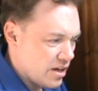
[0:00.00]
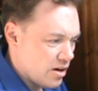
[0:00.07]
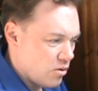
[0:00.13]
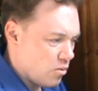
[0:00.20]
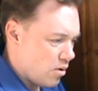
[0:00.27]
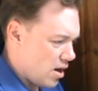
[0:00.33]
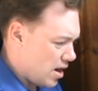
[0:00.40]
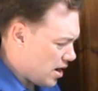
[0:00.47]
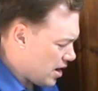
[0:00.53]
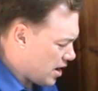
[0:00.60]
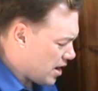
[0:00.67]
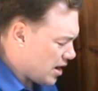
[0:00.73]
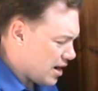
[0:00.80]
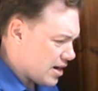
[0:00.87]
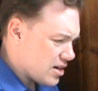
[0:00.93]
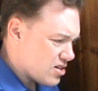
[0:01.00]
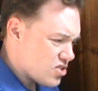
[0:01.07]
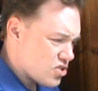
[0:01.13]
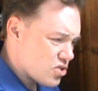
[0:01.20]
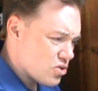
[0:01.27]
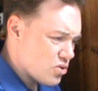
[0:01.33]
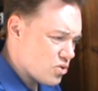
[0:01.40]
Why I
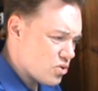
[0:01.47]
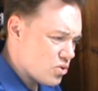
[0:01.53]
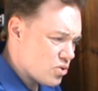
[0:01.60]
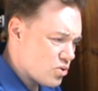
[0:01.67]
do